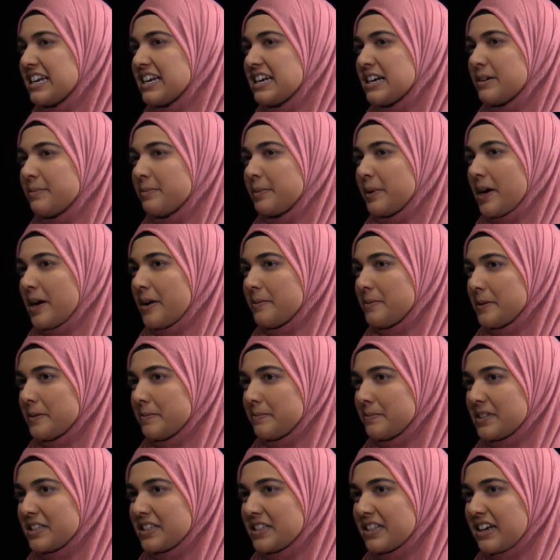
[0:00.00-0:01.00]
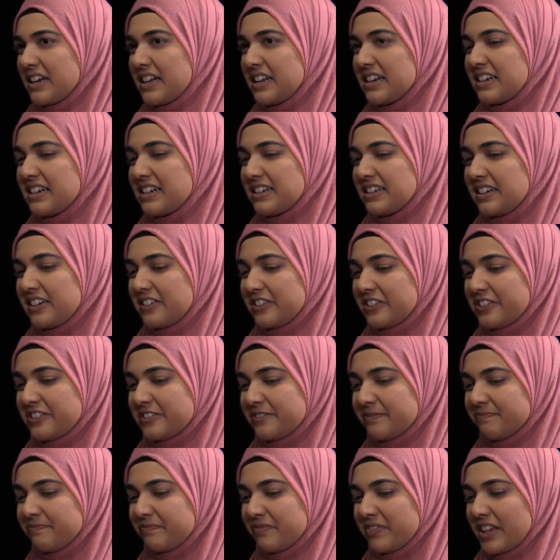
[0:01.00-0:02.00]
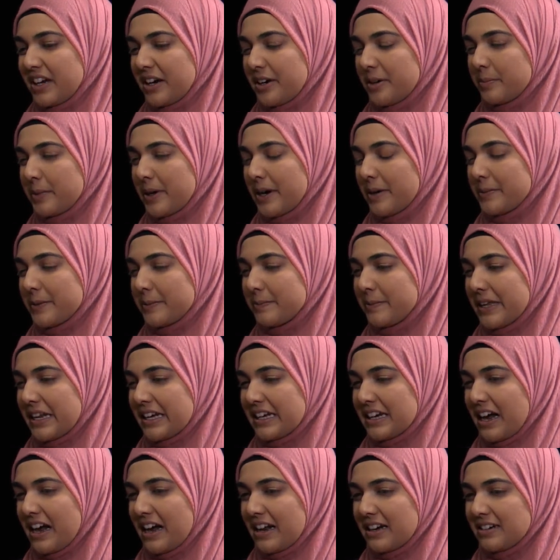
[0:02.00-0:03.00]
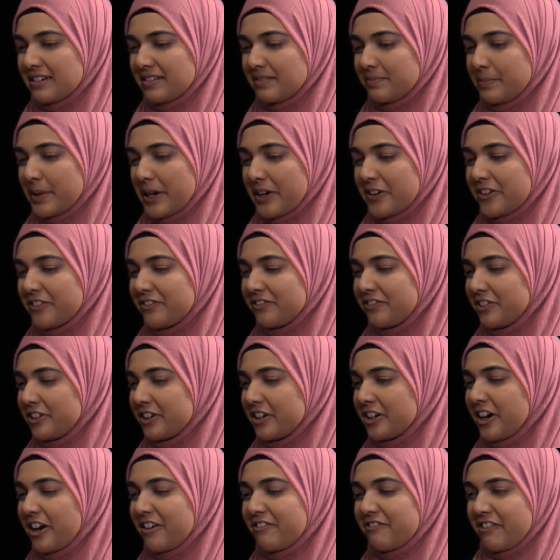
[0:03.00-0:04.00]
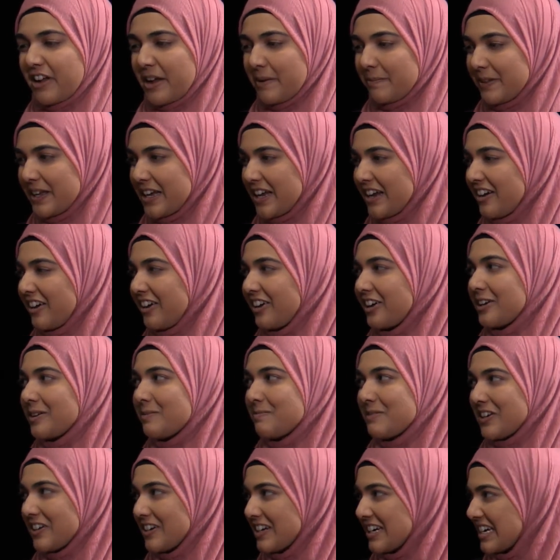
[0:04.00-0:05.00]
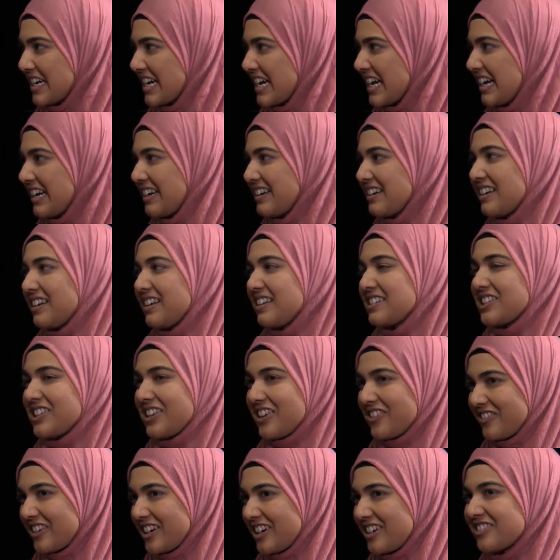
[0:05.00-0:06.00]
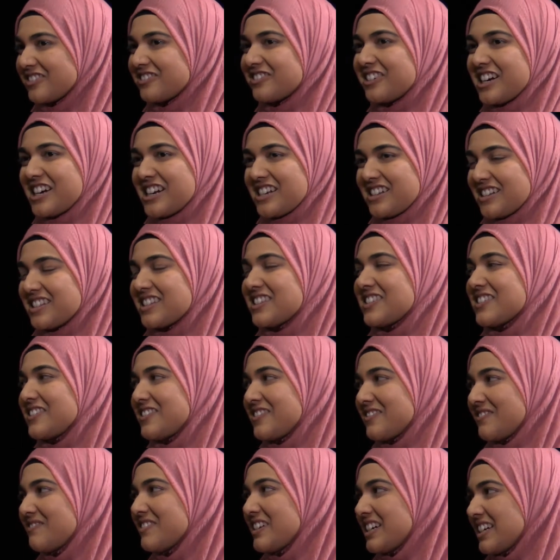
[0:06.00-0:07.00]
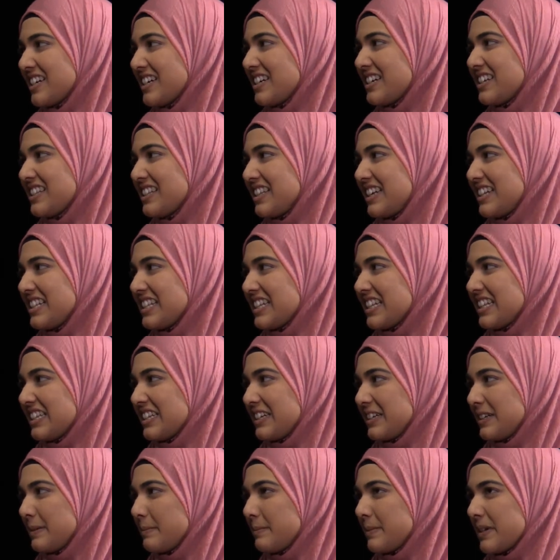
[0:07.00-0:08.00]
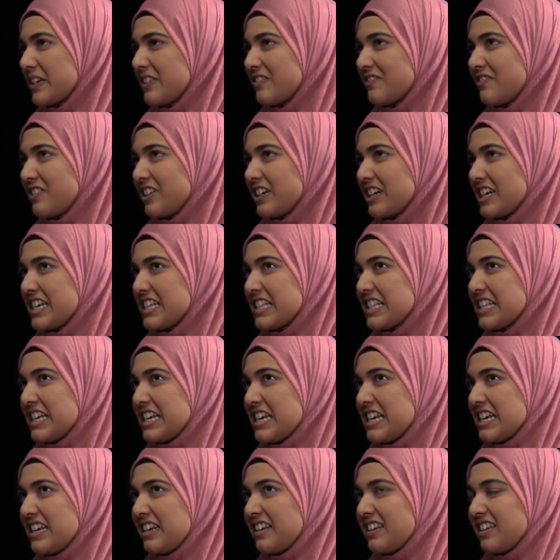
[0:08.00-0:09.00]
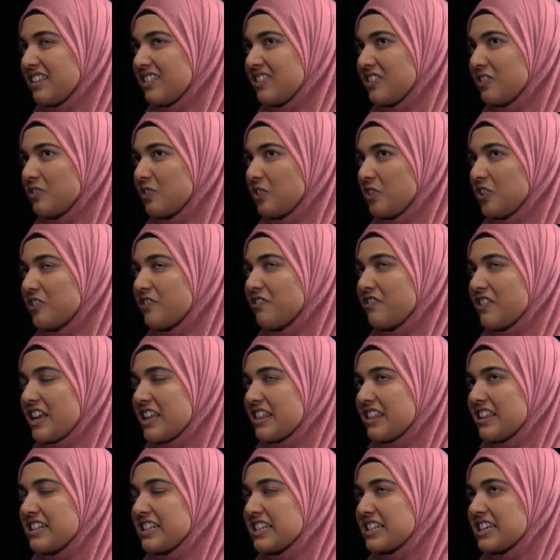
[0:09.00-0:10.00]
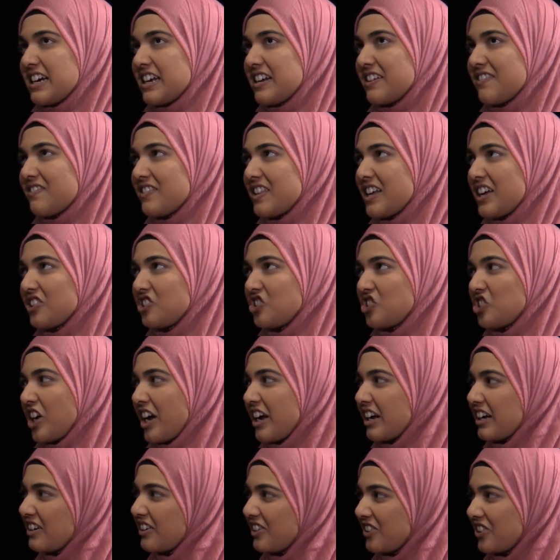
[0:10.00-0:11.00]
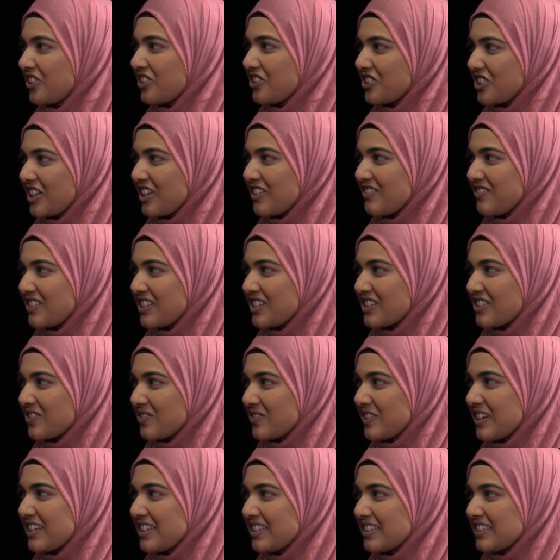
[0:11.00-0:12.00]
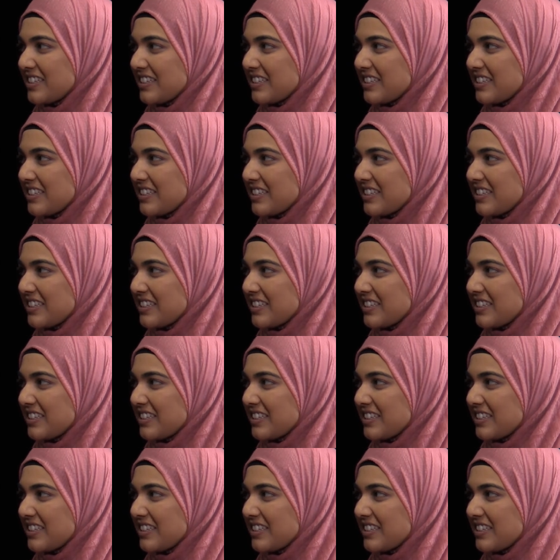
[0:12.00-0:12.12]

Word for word: problems that, you know, are probably not better for our family, our community, etc. Right? So that's a little bit of what I see the role of faith as kind of that check on ourselves as well.